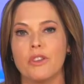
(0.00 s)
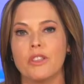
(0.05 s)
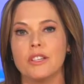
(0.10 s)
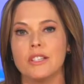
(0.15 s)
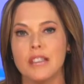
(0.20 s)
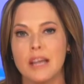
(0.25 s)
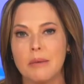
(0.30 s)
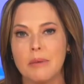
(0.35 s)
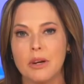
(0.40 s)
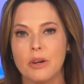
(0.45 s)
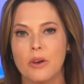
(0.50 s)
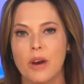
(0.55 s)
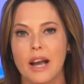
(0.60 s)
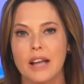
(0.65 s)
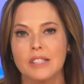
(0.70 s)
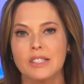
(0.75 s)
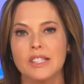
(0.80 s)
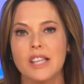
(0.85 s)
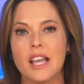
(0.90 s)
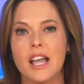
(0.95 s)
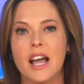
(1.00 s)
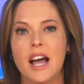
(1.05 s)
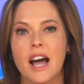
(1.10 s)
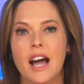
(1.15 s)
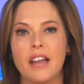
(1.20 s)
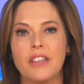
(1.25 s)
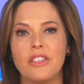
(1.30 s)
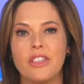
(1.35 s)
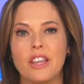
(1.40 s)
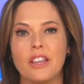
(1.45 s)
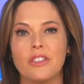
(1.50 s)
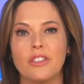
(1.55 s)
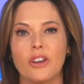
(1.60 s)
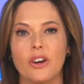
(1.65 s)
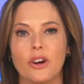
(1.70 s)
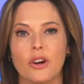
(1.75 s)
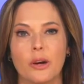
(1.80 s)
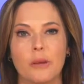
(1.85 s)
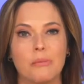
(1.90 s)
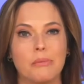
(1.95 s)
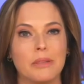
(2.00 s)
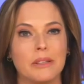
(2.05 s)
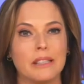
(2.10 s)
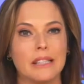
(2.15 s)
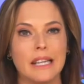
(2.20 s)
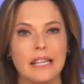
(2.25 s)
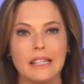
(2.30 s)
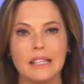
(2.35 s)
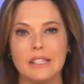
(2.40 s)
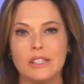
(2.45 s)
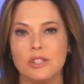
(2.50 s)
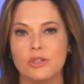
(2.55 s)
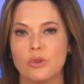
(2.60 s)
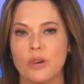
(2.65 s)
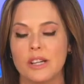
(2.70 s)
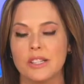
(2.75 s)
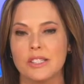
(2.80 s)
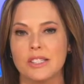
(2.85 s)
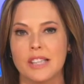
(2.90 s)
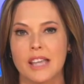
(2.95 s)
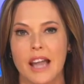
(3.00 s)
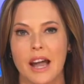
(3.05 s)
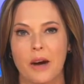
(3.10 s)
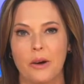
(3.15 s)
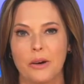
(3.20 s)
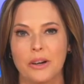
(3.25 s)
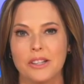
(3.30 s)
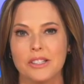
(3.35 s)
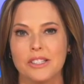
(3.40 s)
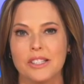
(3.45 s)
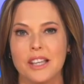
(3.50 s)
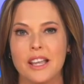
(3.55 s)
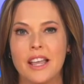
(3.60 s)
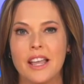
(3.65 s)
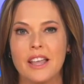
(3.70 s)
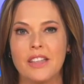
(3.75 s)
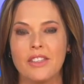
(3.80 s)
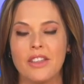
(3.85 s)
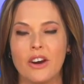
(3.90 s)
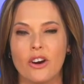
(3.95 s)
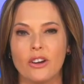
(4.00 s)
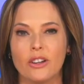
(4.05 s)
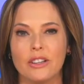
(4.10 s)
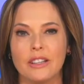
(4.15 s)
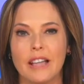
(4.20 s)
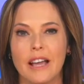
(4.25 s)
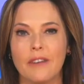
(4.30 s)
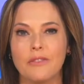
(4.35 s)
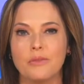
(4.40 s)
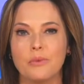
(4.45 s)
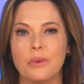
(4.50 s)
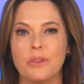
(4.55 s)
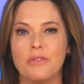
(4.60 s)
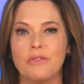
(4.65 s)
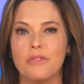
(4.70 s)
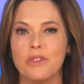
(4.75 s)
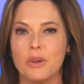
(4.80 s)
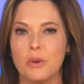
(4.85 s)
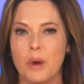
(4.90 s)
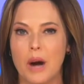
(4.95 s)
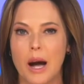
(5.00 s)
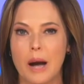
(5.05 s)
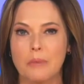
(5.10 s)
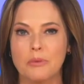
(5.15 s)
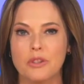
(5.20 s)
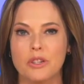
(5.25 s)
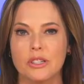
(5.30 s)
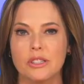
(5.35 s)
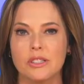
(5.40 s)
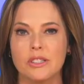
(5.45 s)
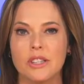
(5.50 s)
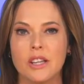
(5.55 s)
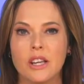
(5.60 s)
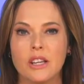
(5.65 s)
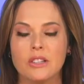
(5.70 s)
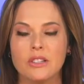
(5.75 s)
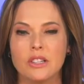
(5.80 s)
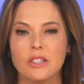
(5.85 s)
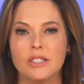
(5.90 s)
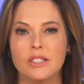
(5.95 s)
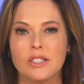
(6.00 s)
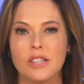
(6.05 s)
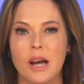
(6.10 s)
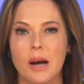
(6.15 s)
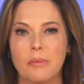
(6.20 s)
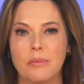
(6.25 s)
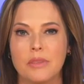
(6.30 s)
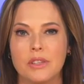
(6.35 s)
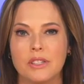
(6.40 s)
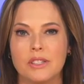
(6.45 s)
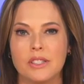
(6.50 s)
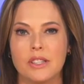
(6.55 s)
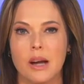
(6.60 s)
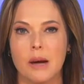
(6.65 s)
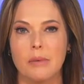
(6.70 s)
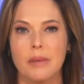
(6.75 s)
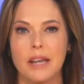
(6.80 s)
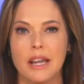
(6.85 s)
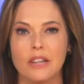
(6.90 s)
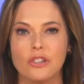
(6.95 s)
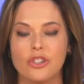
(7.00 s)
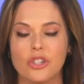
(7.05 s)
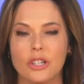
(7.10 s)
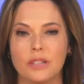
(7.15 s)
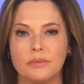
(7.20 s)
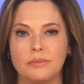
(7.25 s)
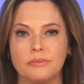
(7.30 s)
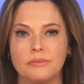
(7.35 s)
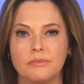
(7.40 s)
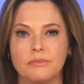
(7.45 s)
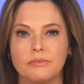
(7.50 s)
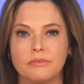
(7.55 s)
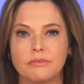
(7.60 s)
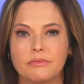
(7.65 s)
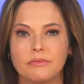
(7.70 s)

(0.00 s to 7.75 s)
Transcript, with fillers: But for the Democrats, I think they're completely stressed out because they're left with few options to stop this nomination.